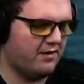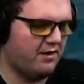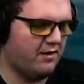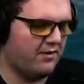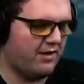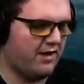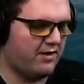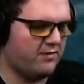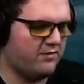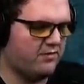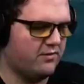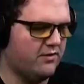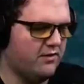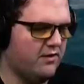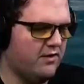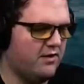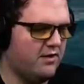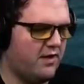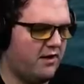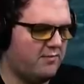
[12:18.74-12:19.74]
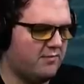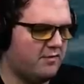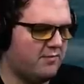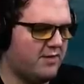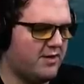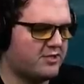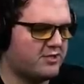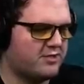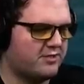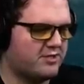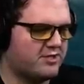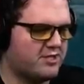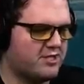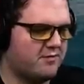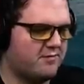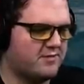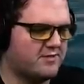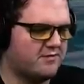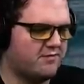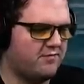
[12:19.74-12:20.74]
Okay, cool. I'm gonna make sure the
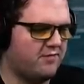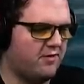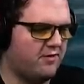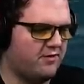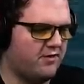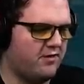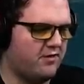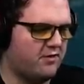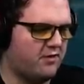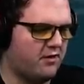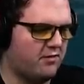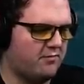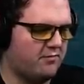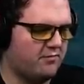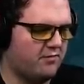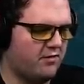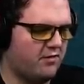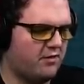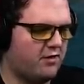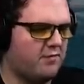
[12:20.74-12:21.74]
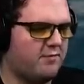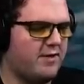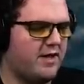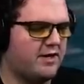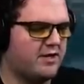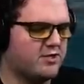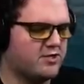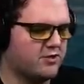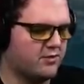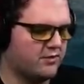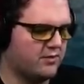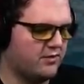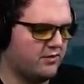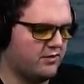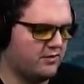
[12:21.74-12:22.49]
ship is afloat and then I'll come back ashore.